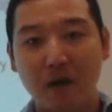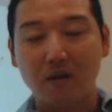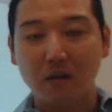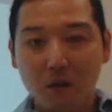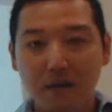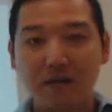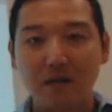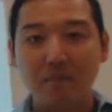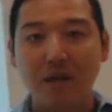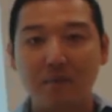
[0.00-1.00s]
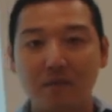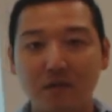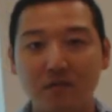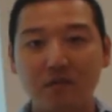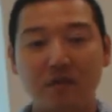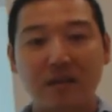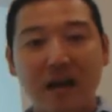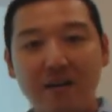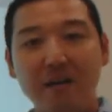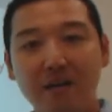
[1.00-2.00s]
on lower income populations versus
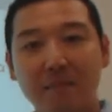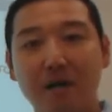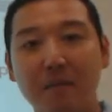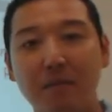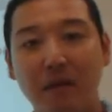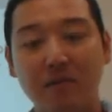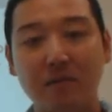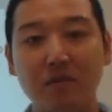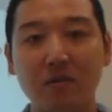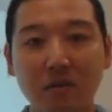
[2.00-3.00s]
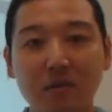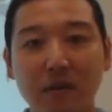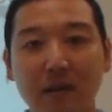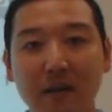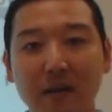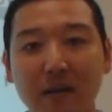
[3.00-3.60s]
higher income populations. And so certainly